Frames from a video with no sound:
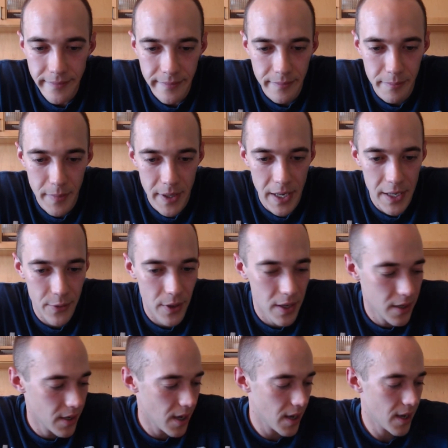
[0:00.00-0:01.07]
But anyway,
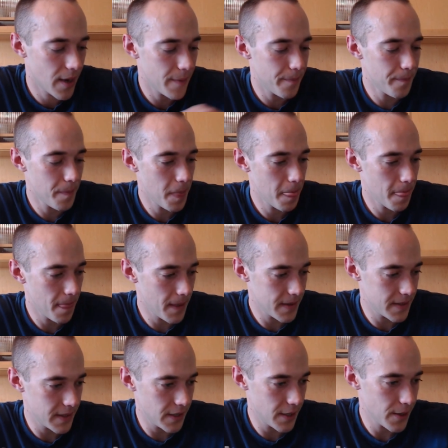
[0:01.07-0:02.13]

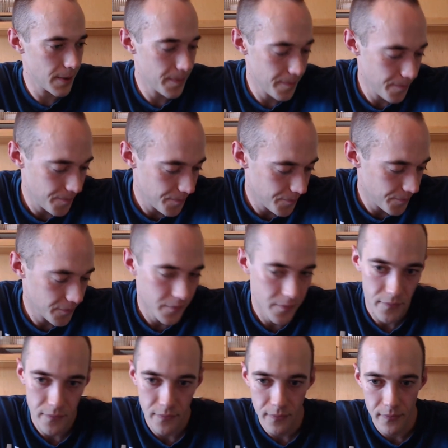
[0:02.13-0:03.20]
let's see here.
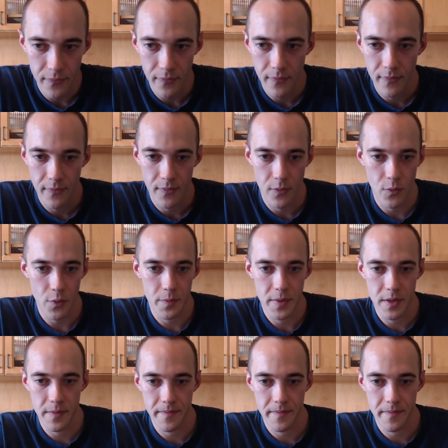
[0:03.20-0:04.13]
Oops.